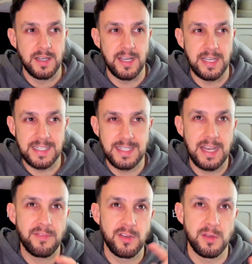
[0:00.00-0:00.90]
It's
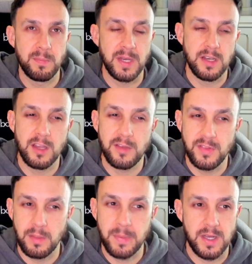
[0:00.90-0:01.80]
never been enough
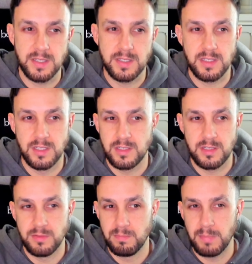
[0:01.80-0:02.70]
in the past
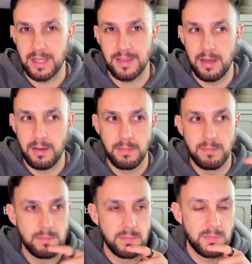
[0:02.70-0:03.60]
to make that
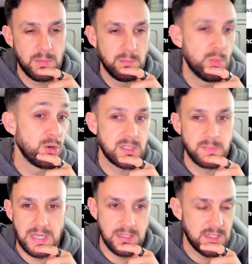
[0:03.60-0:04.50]
more
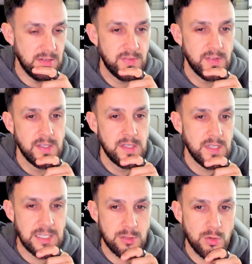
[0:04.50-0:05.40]
expensive.
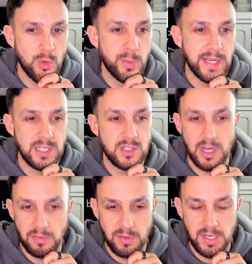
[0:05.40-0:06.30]
It's always
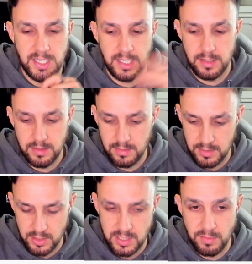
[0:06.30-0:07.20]
generally
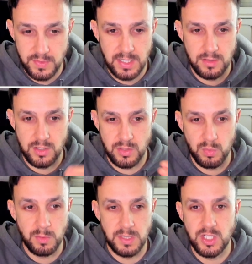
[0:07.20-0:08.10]
the silver signatures
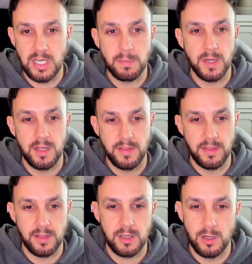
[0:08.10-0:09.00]
will be cheaper
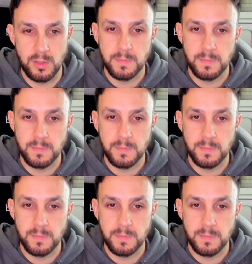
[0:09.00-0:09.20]
than the gold.